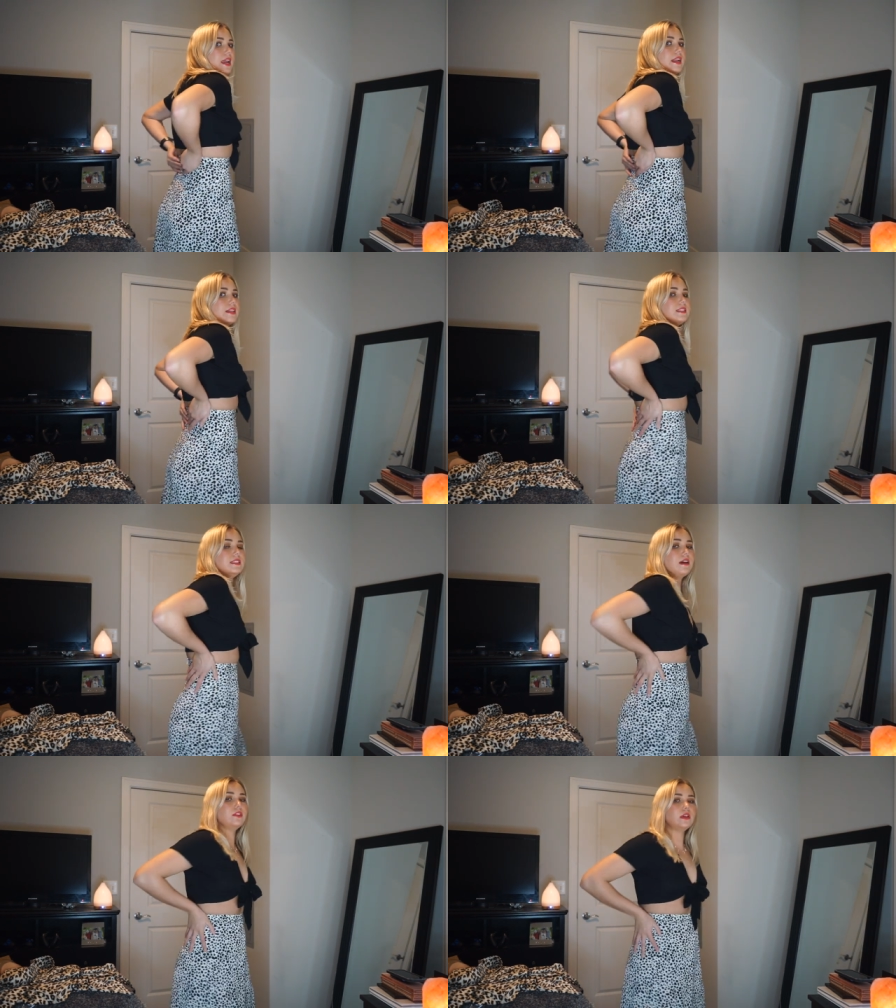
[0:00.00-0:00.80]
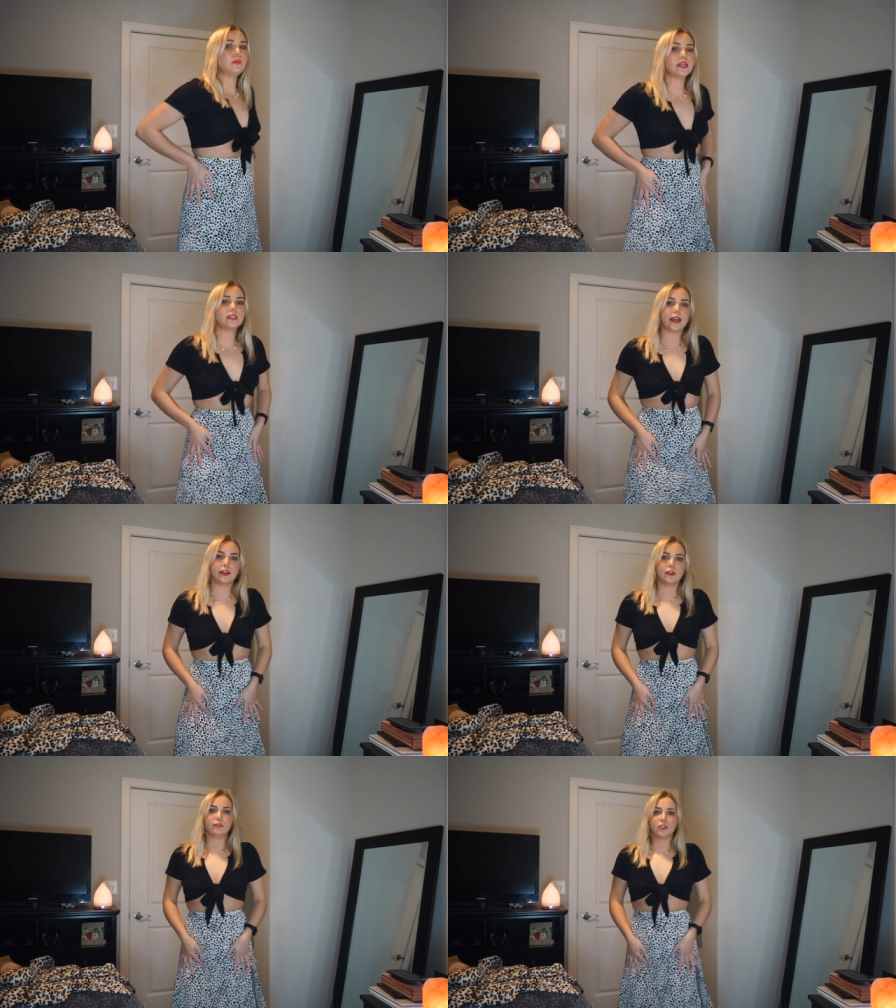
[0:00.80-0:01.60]
And it's definitely way
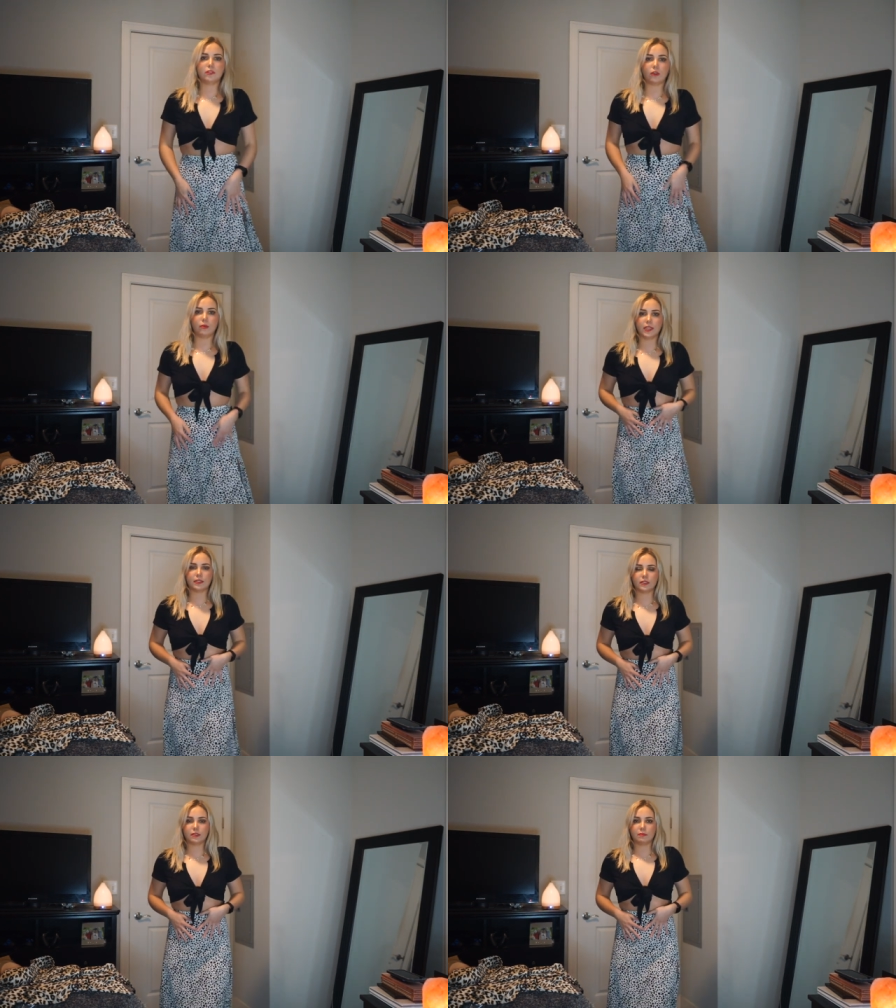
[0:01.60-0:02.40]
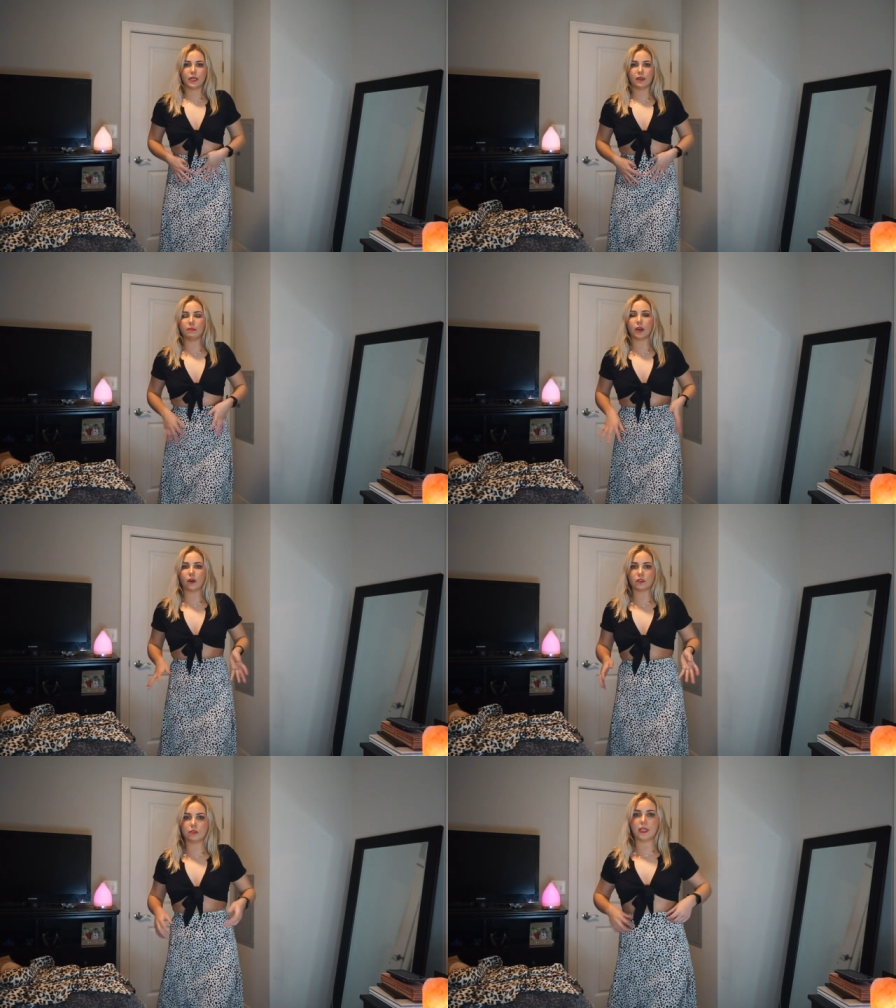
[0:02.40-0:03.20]
tighter, first of all, because it's a medium, but
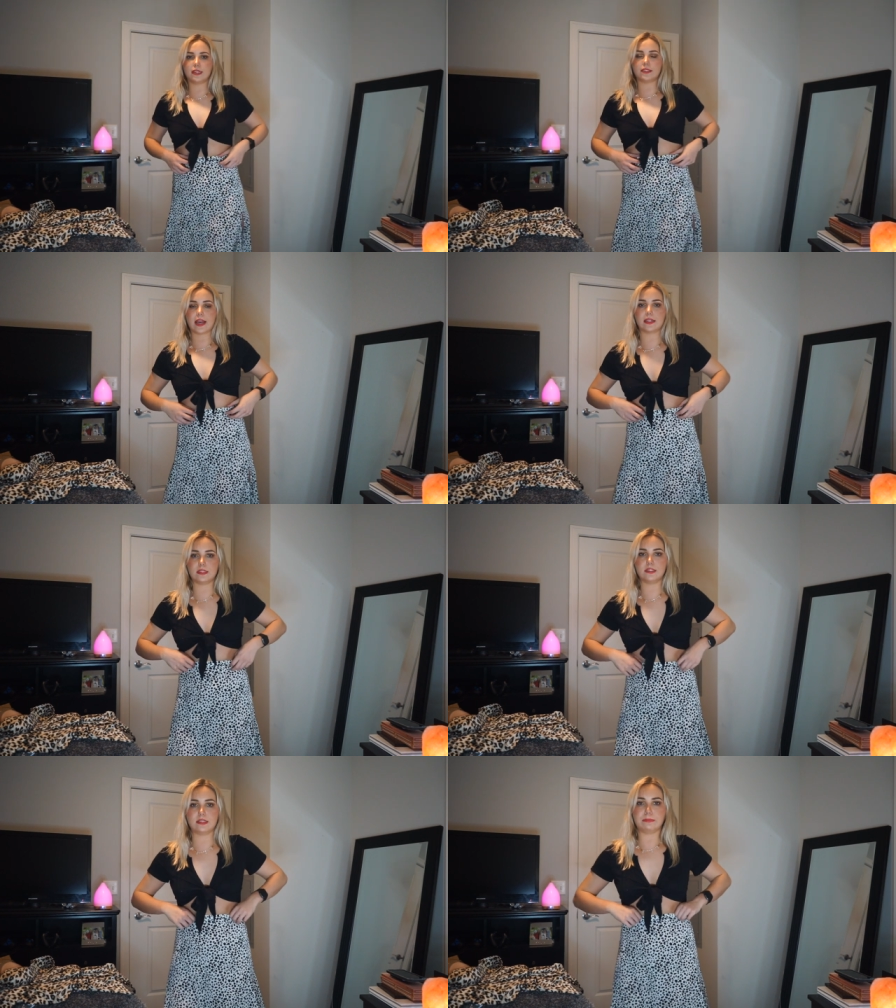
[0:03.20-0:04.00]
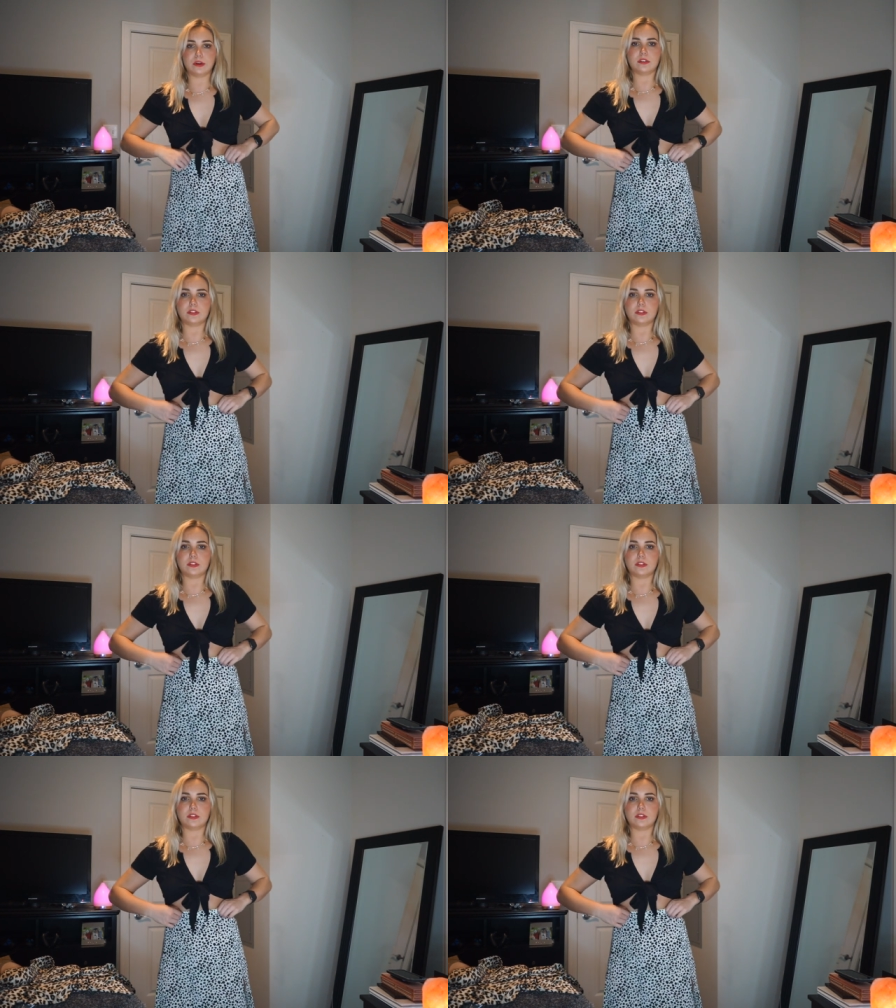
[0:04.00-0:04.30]
also because it has the zipper.